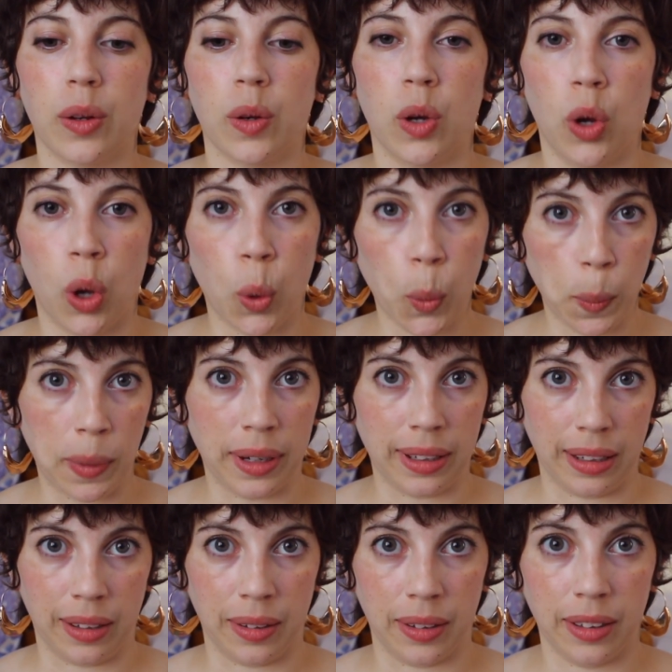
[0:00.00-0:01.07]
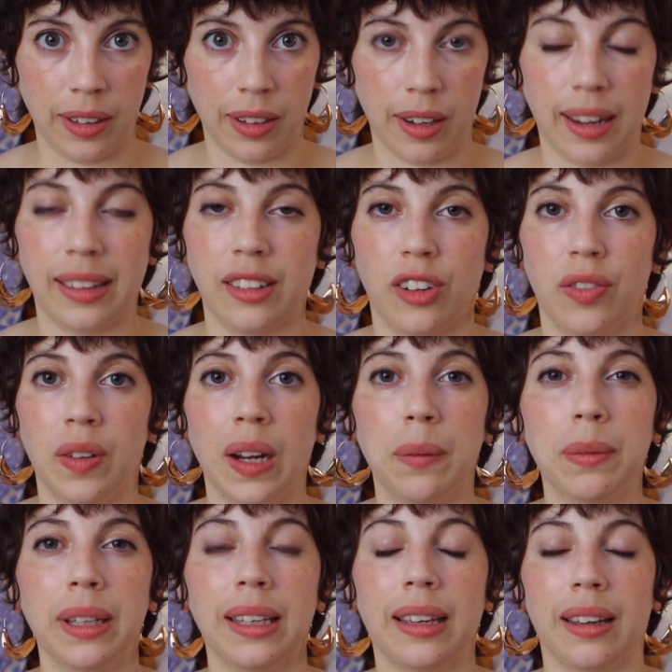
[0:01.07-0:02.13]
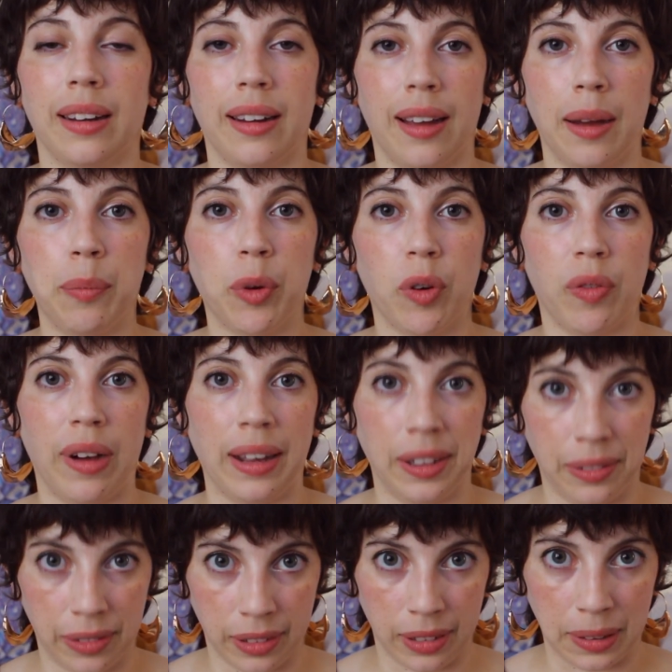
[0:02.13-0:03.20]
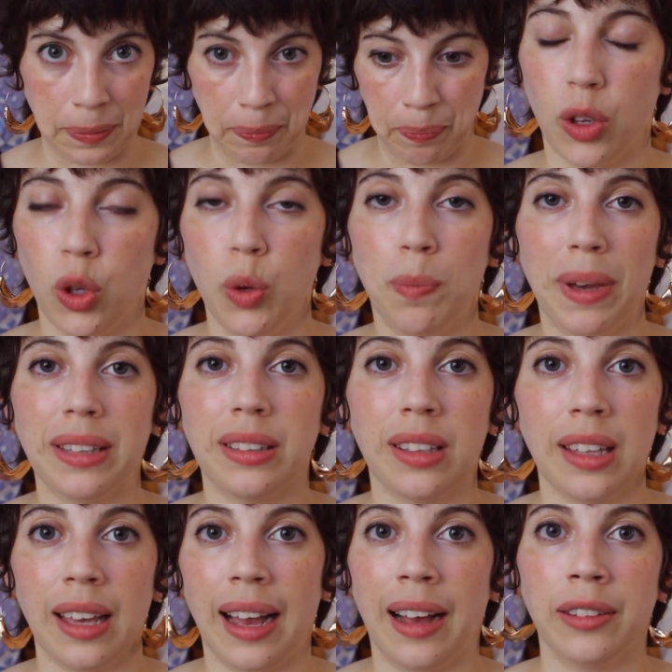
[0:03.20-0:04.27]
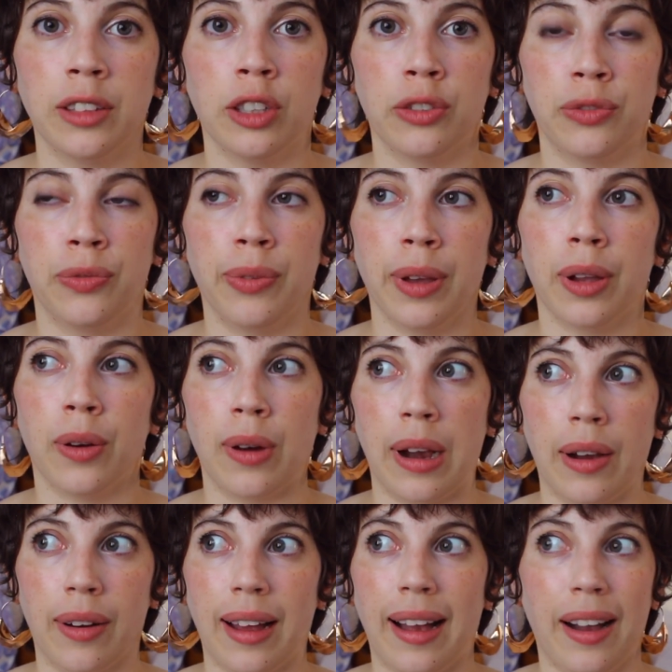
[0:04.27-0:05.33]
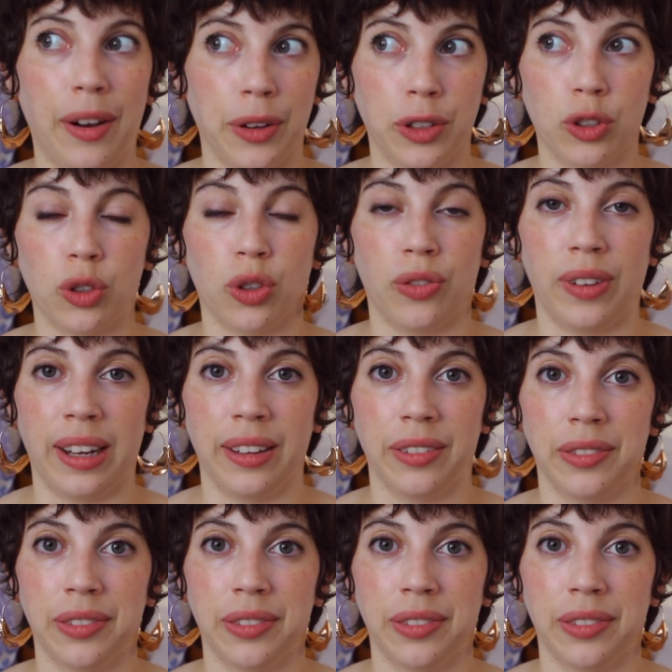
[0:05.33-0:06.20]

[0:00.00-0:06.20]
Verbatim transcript: no money and their family cannot provide for them. You basically have to figure out how you survive.